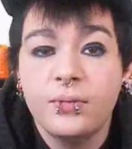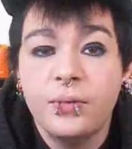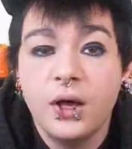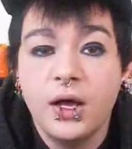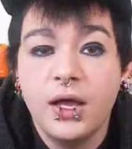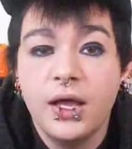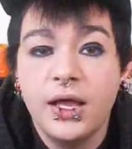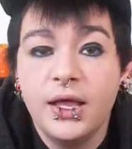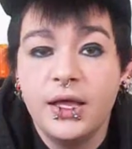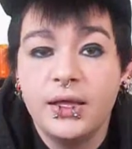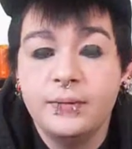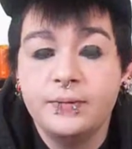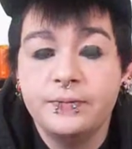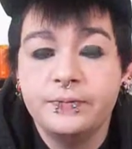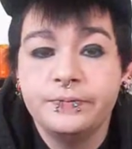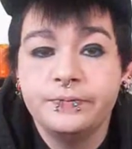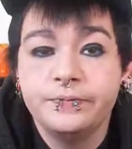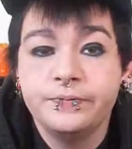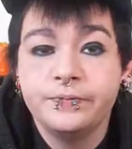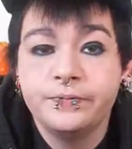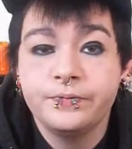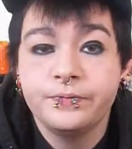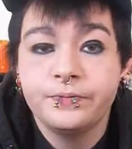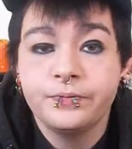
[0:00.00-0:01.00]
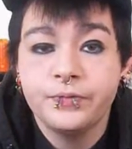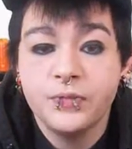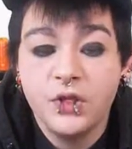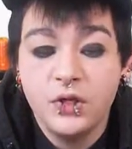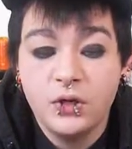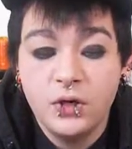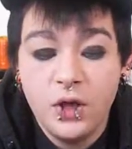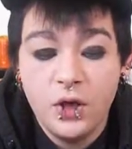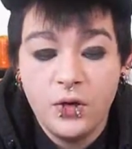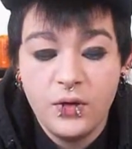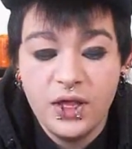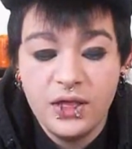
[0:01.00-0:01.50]
But,
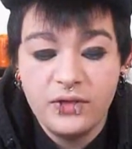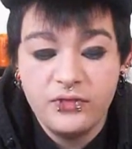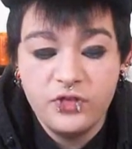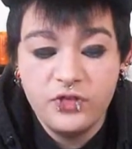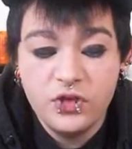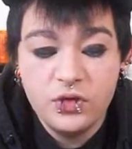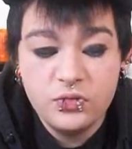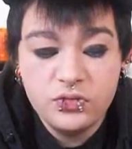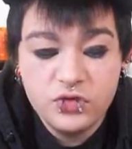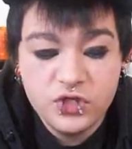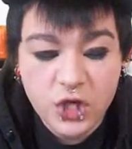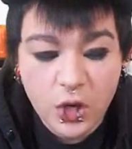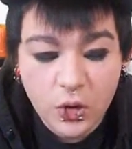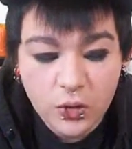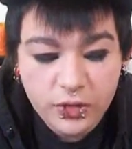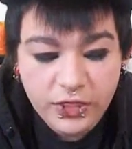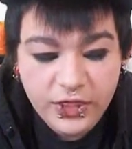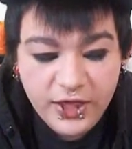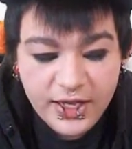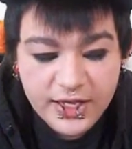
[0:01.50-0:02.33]
you know, if you don't